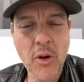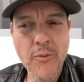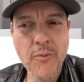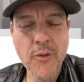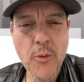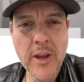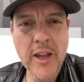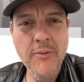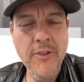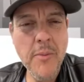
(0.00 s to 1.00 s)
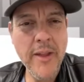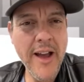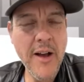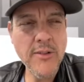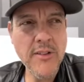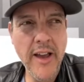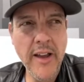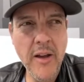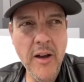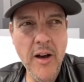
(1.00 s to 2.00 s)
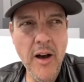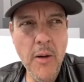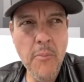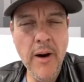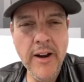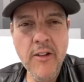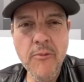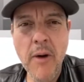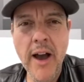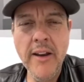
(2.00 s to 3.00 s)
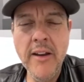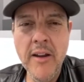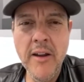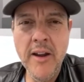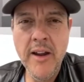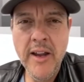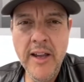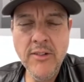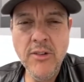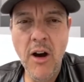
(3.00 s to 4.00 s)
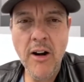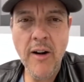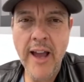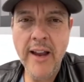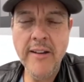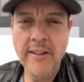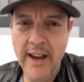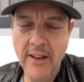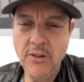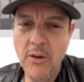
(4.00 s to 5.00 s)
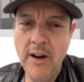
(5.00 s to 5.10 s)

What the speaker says: for me, Family House, like a buddy of mine, his daughter had cancer.